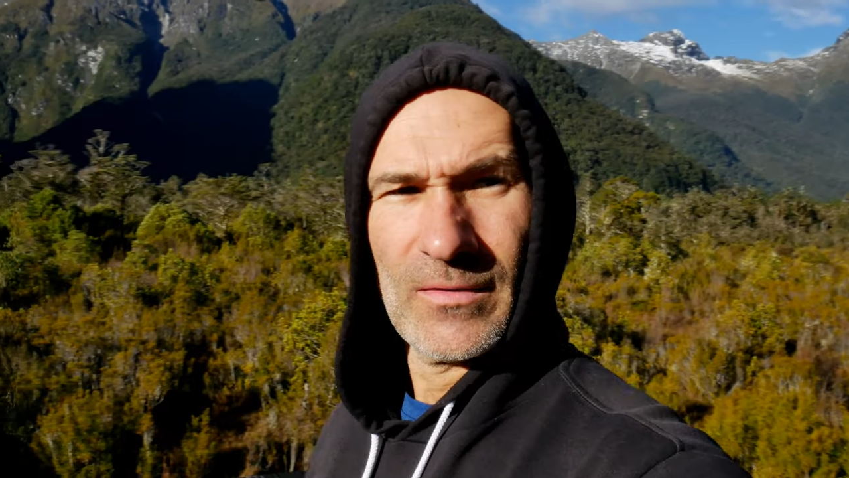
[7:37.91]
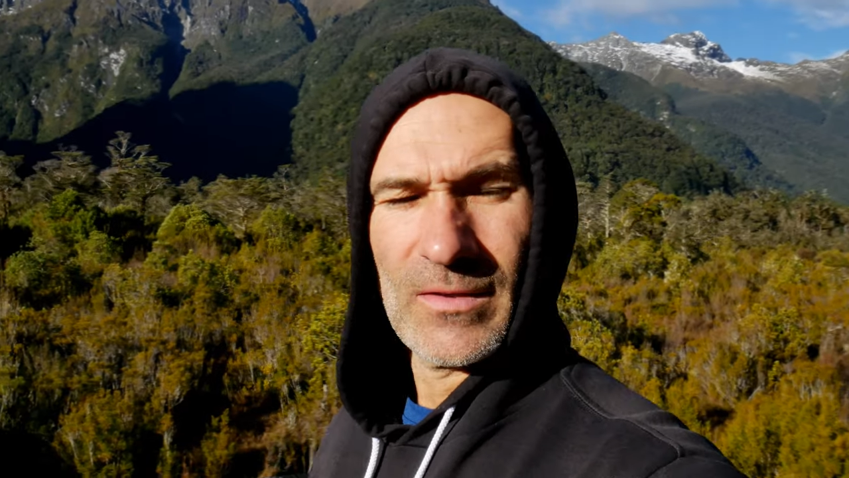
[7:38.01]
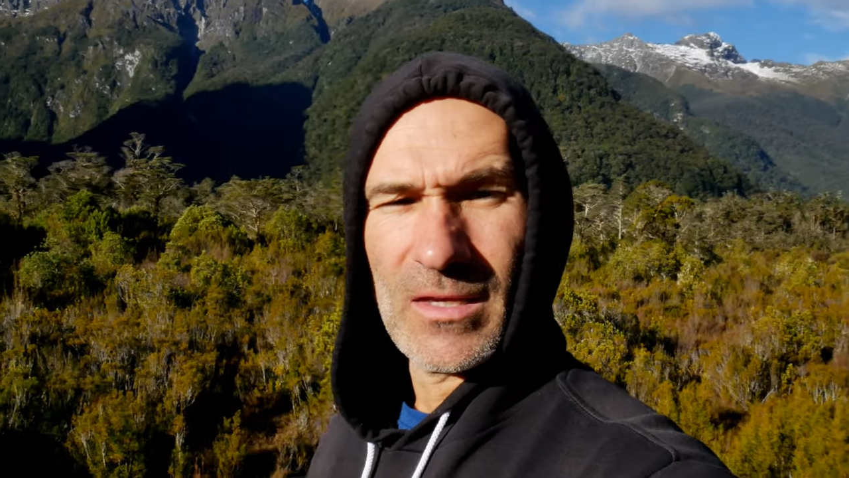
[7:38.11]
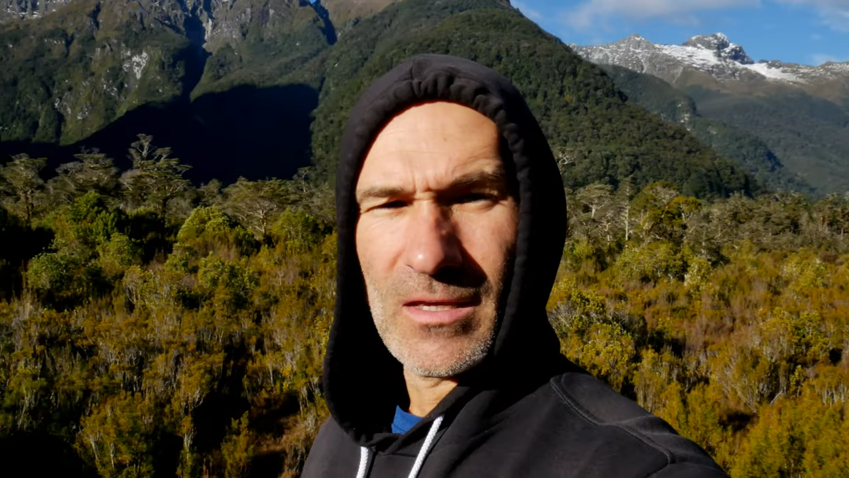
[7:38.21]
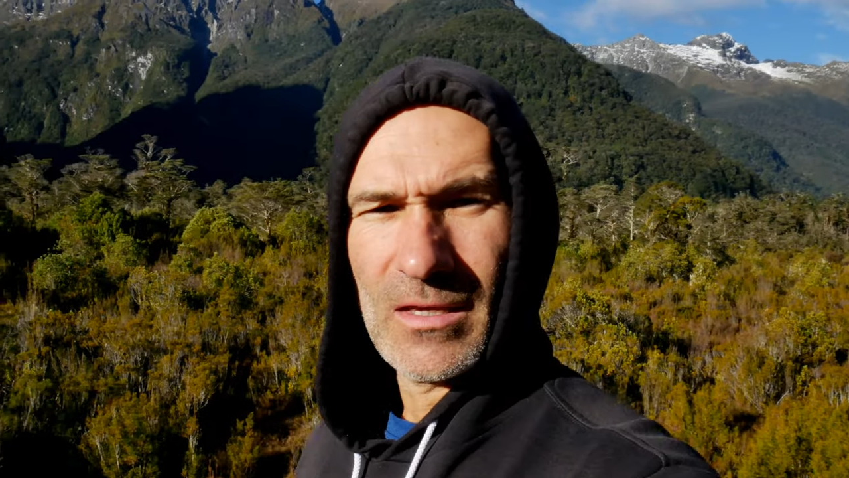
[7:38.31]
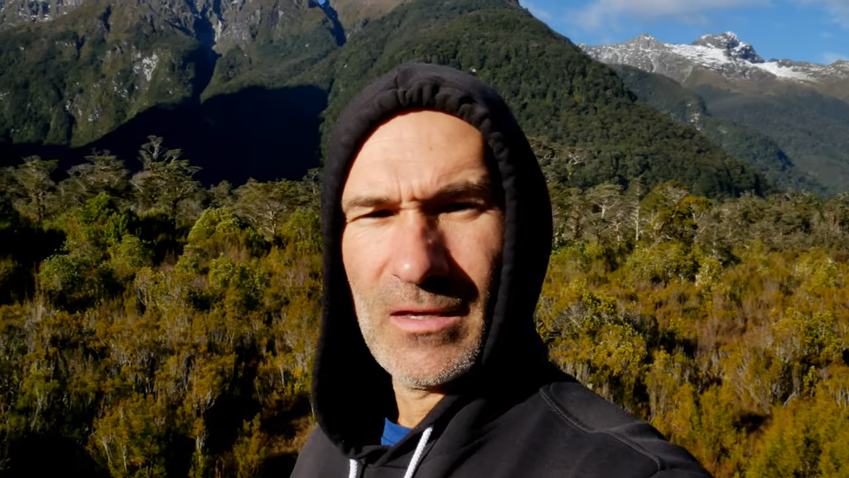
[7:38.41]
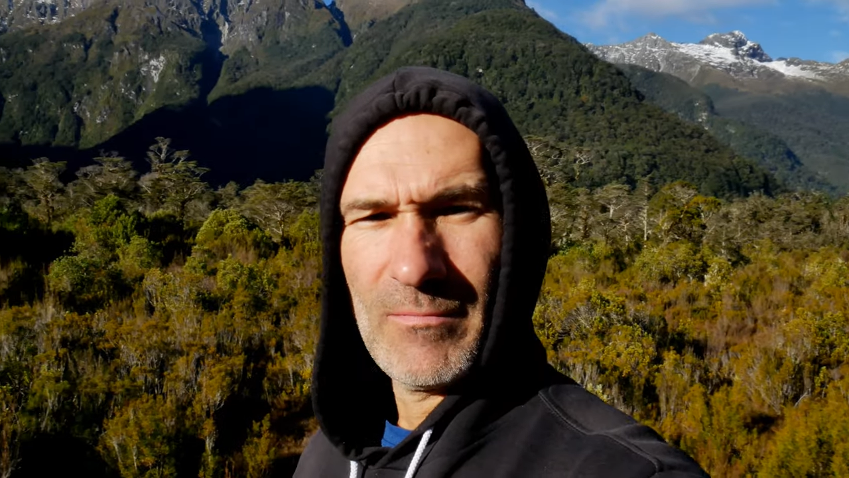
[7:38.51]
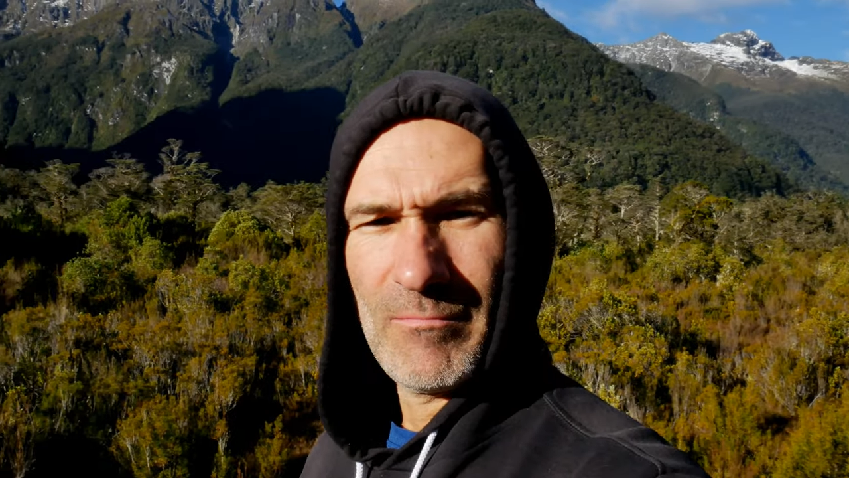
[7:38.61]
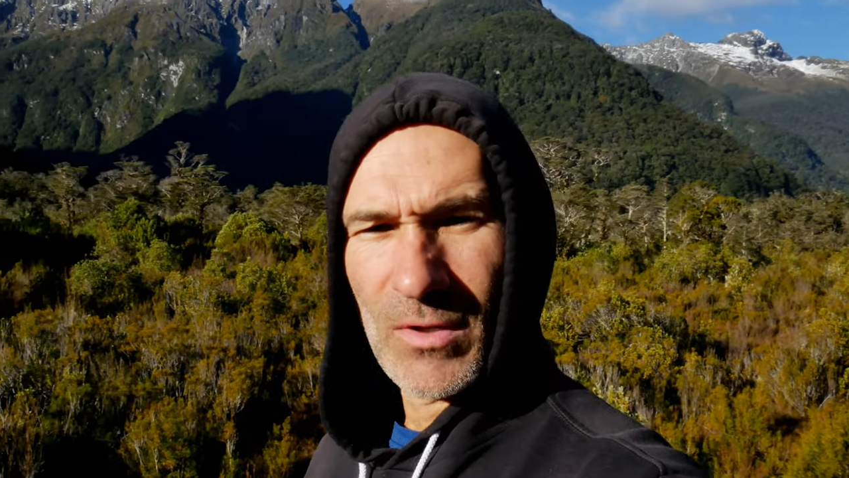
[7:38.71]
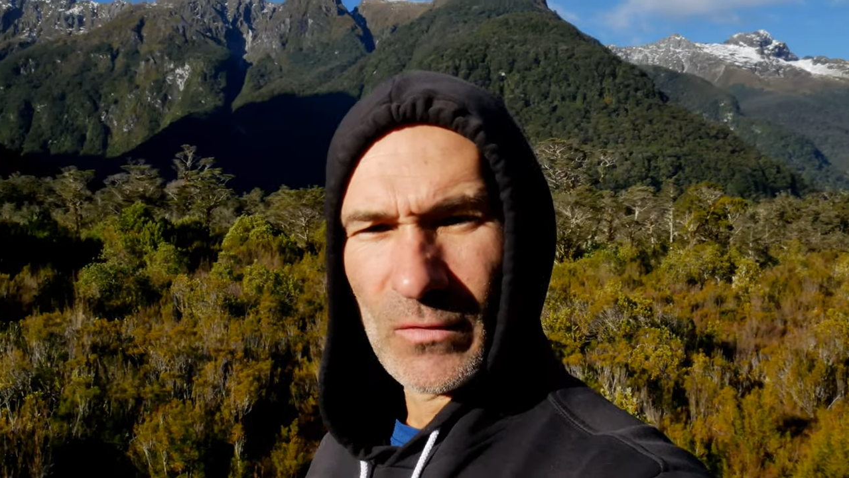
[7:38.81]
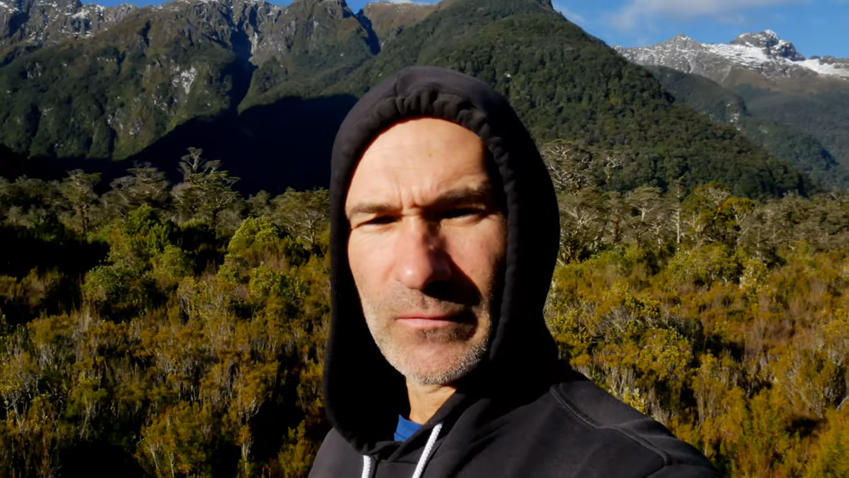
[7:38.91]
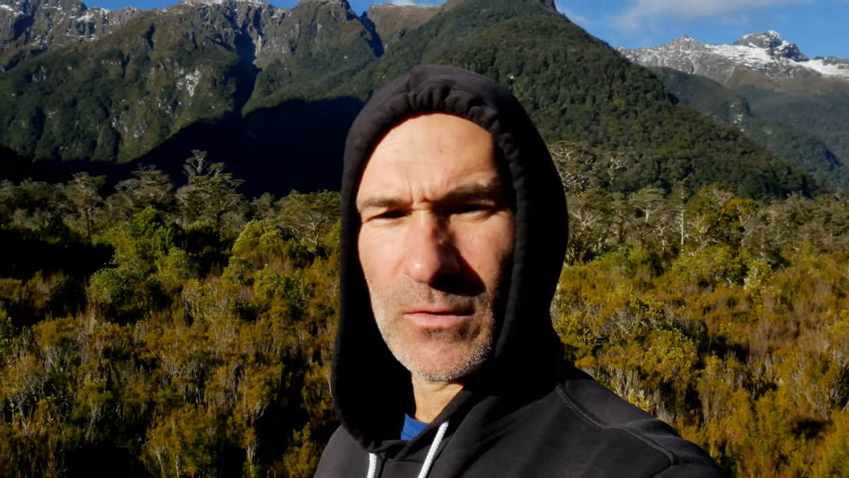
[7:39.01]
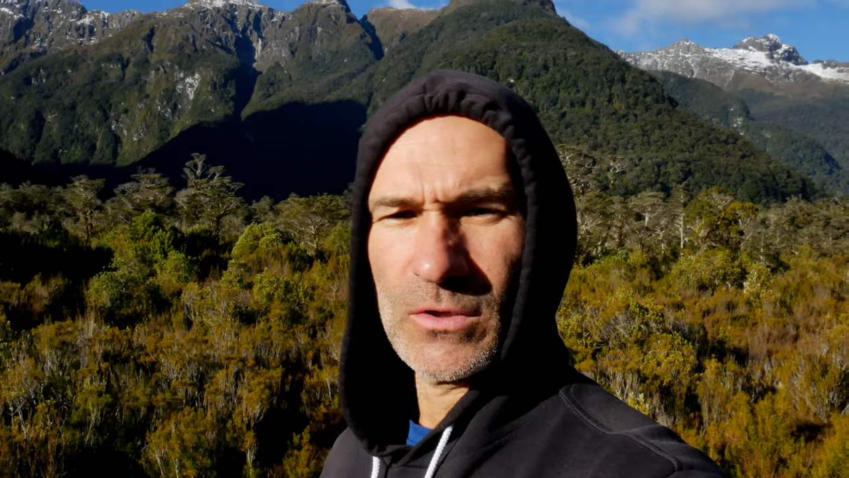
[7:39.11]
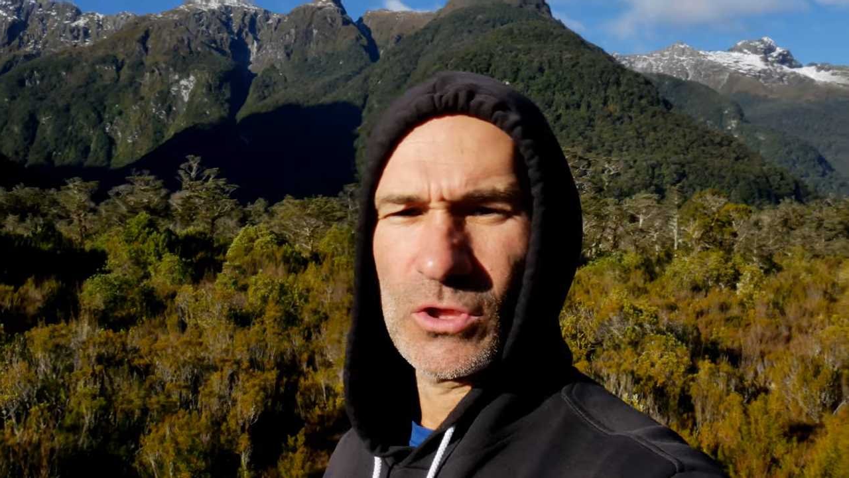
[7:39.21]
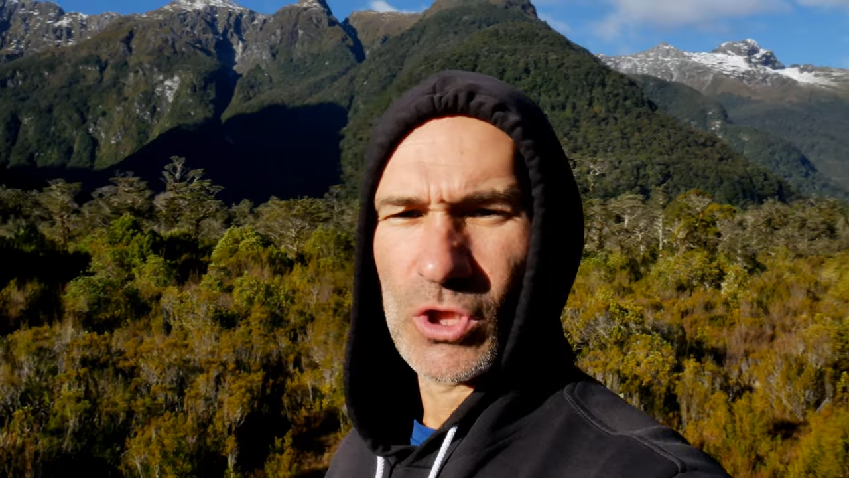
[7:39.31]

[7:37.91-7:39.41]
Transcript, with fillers: the Milford